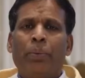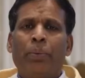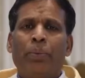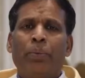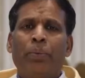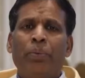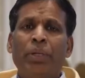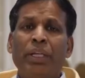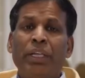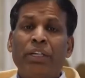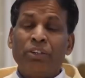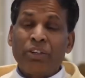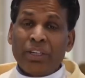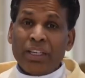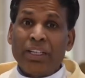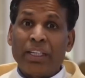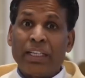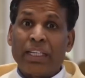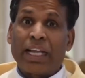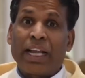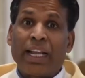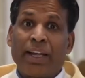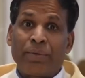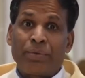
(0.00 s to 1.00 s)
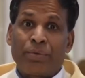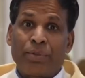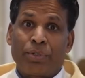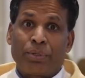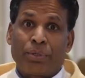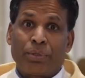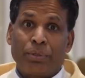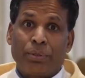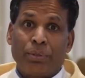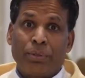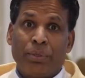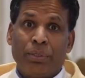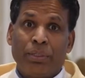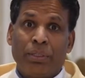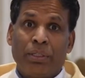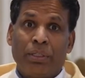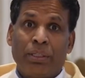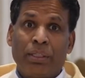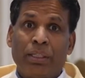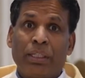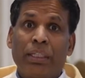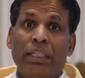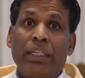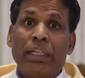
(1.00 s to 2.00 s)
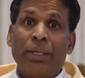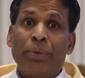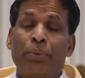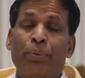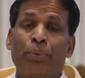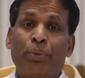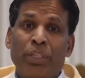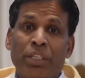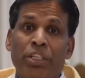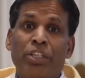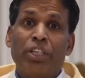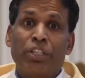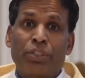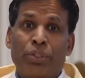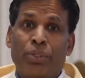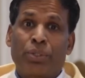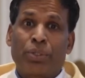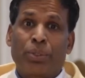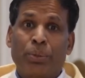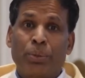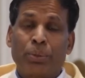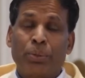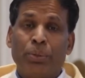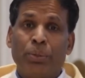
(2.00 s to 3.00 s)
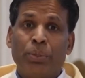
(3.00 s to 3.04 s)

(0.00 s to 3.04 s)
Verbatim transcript: We really have to give witness to